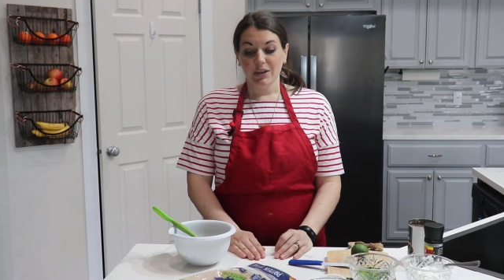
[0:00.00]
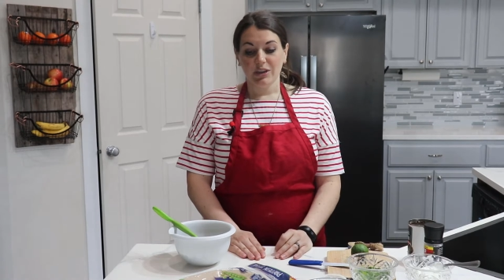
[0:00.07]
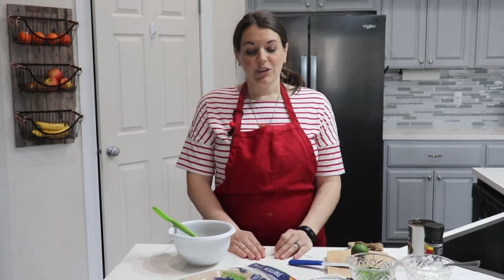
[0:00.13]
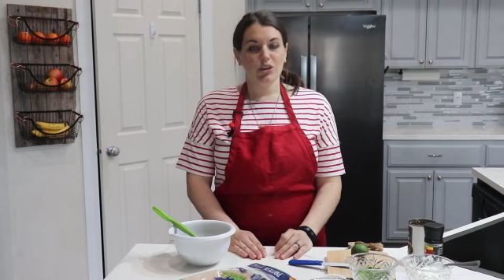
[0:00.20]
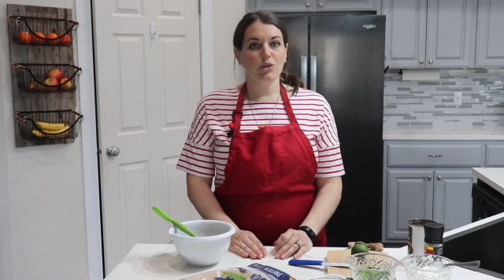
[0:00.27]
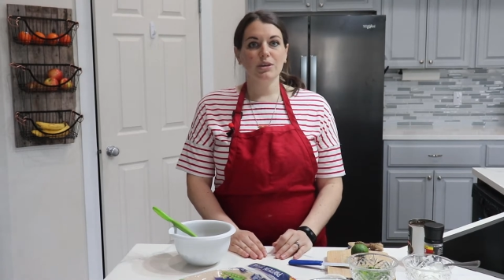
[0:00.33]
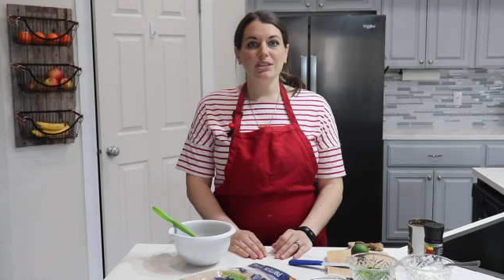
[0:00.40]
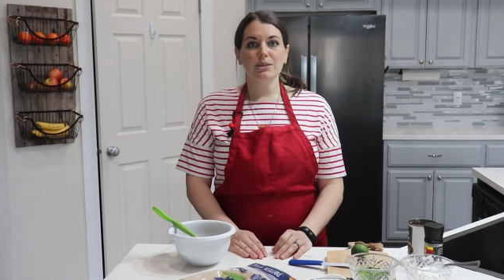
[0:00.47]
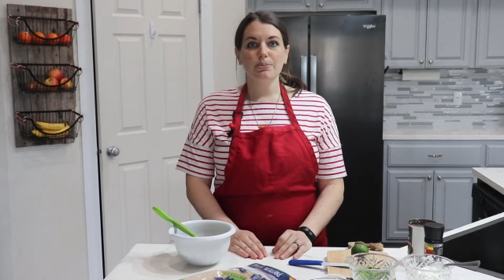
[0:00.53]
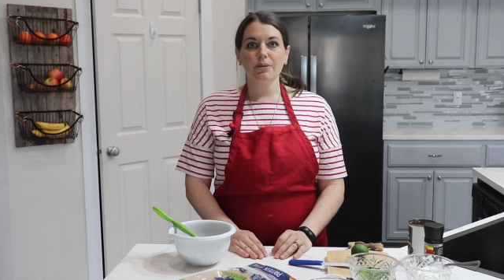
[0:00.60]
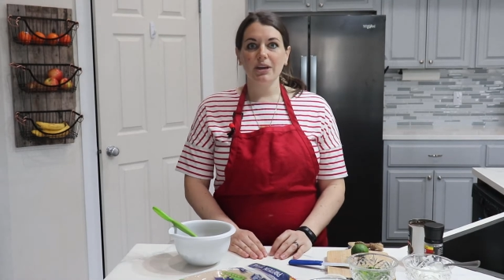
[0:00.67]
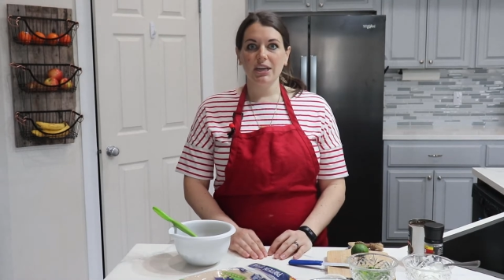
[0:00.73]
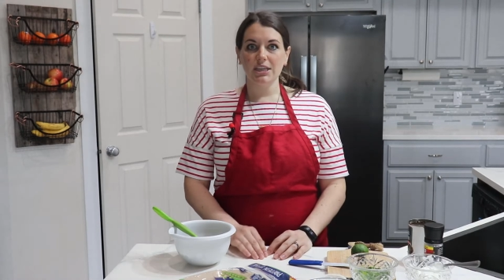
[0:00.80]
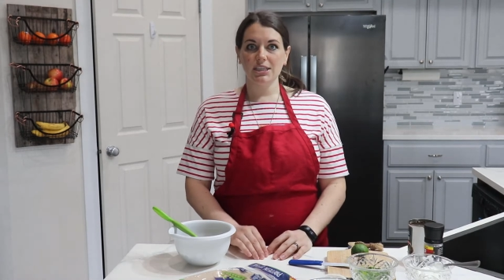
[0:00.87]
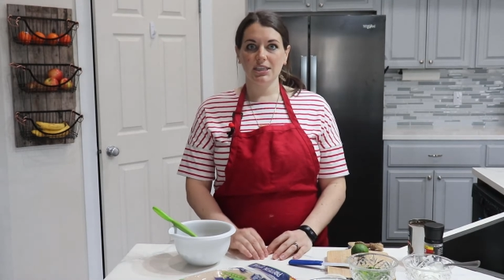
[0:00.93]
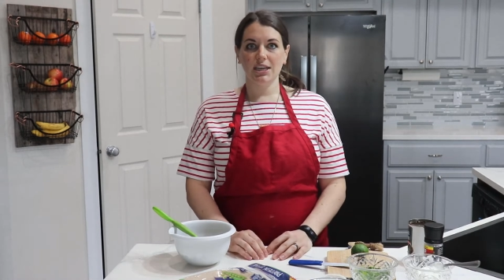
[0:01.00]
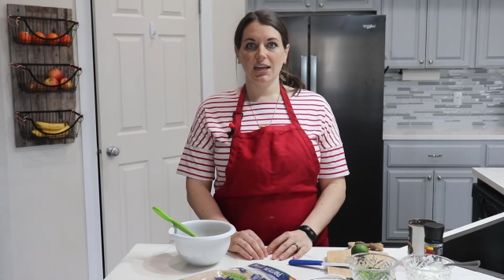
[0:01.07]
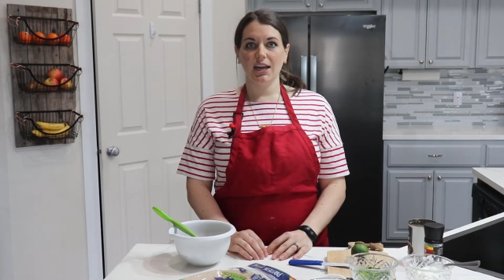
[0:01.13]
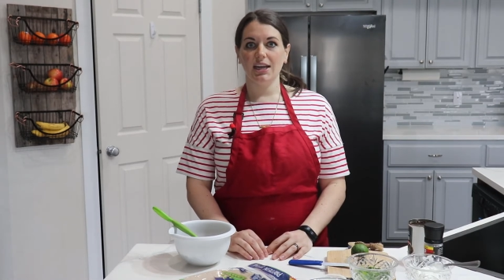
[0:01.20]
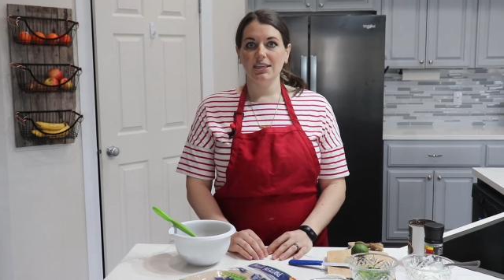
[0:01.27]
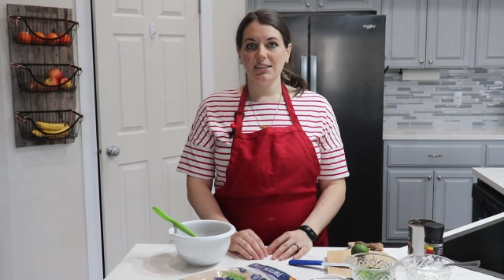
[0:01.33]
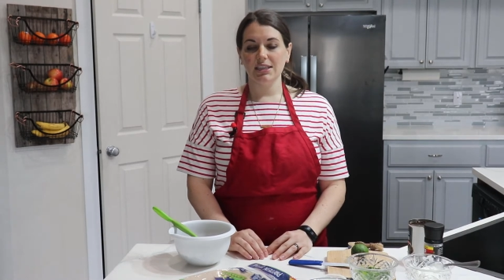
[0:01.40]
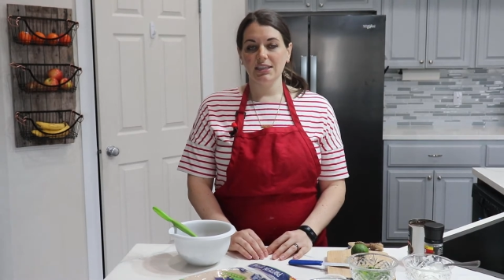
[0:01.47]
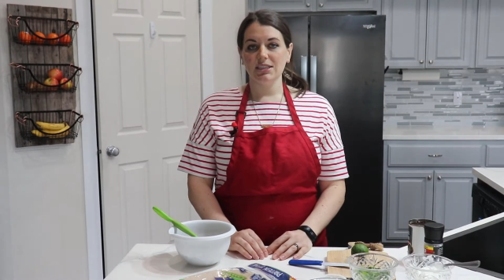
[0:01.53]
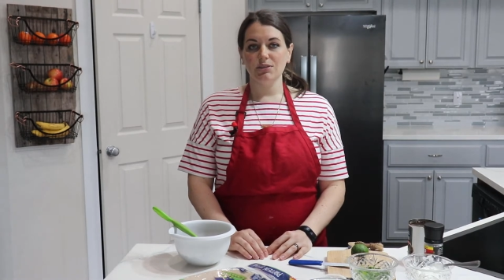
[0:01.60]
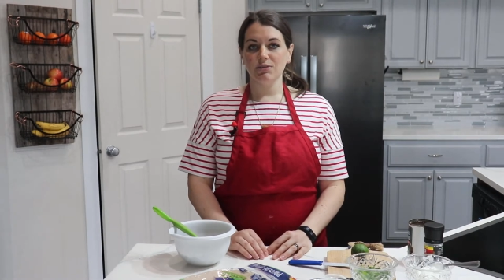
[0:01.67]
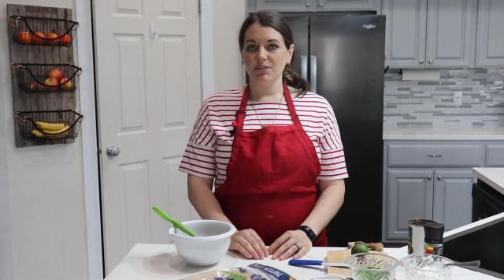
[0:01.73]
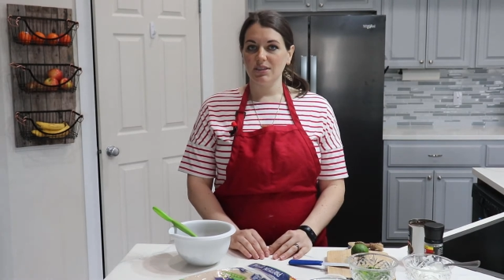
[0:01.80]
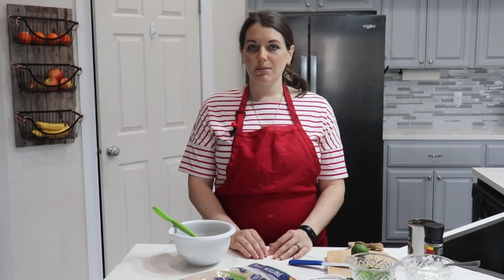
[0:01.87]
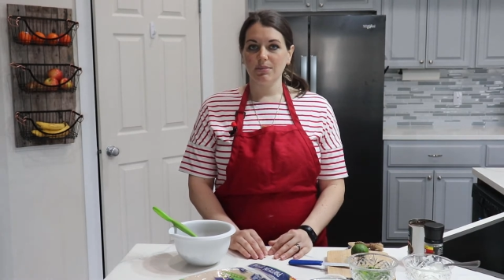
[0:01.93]
new inspiration and ideas
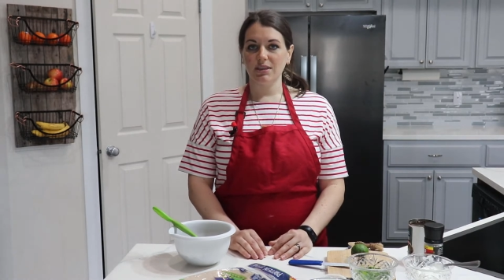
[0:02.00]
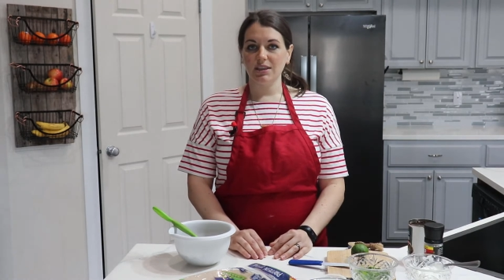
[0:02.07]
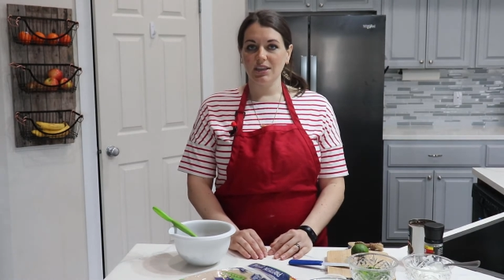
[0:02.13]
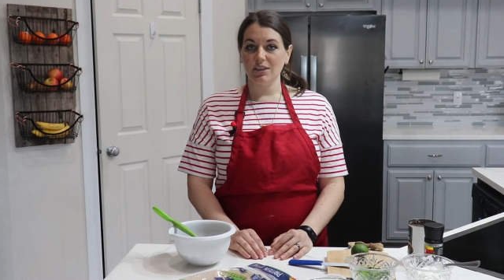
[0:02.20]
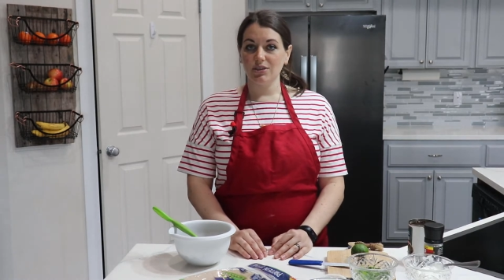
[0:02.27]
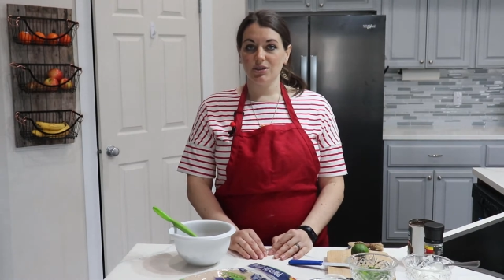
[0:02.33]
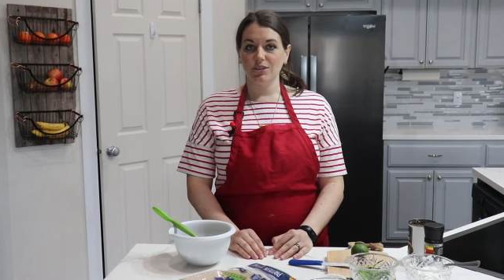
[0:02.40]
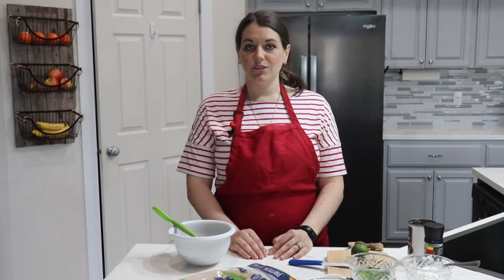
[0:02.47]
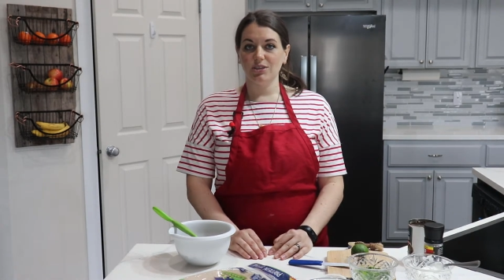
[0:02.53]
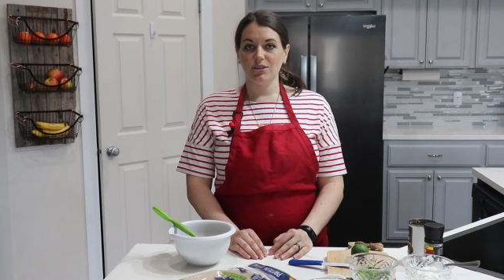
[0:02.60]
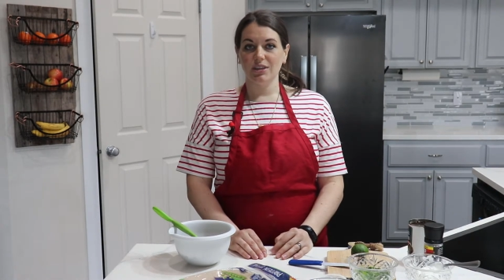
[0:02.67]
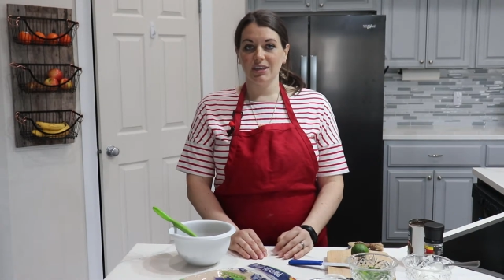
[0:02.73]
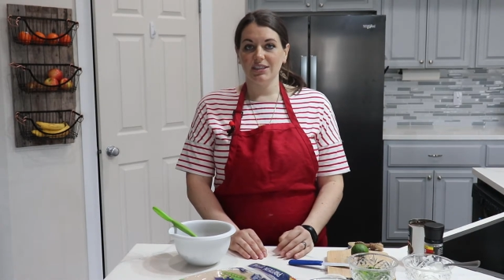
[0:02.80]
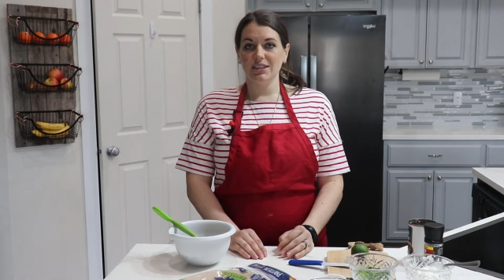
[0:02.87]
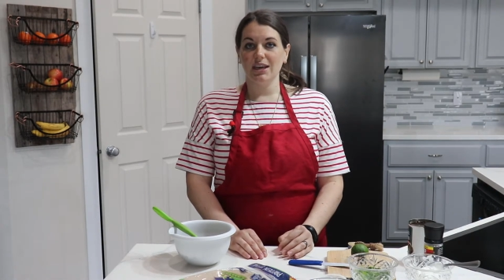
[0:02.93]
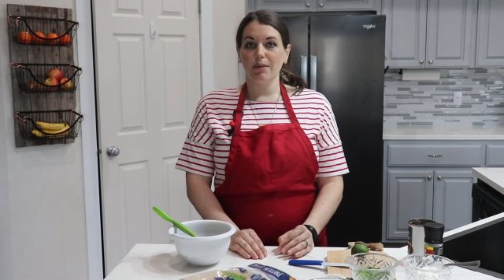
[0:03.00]
for something that you could do that's